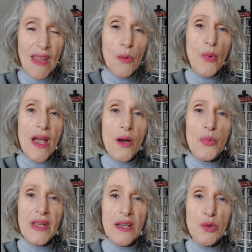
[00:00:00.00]
where
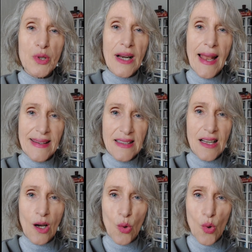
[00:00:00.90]
we could let
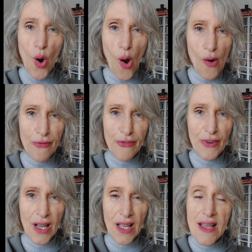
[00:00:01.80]
go of
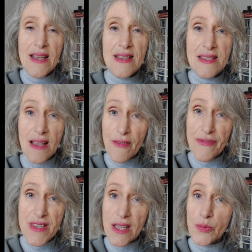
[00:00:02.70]

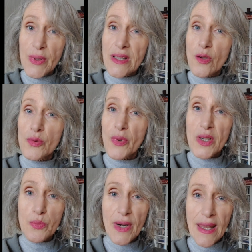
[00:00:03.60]
stuff that we don't want to
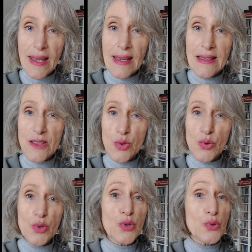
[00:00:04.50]
bring
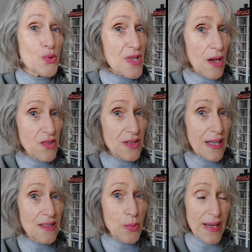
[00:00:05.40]
into
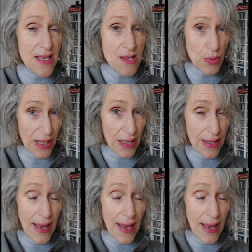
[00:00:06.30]
2023.